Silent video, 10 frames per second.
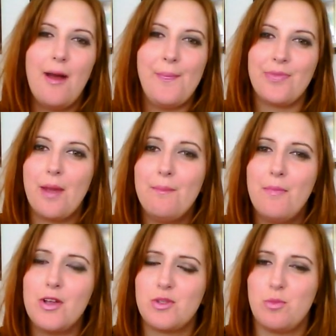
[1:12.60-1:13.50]
I'm
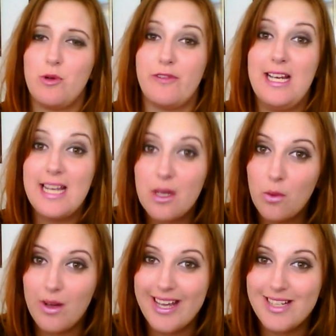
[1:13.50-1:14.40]
much more of a
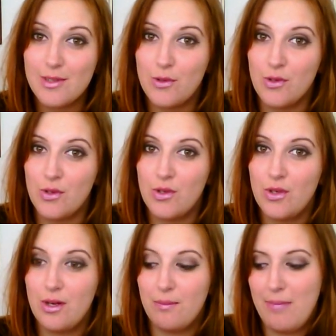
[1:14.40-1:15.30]
liquid
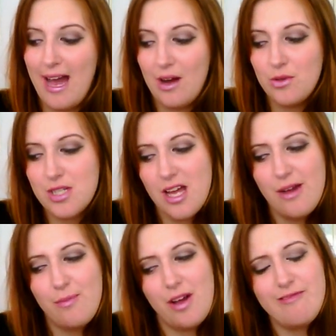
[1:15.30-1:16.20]
or
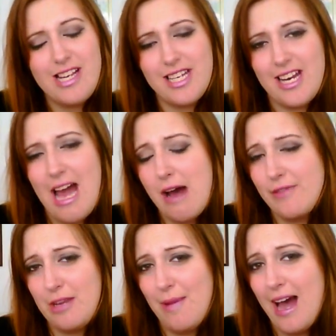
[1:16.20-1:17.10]
powder, but I really don't
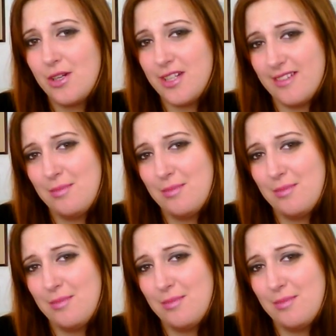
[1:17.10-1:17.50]
have any powders.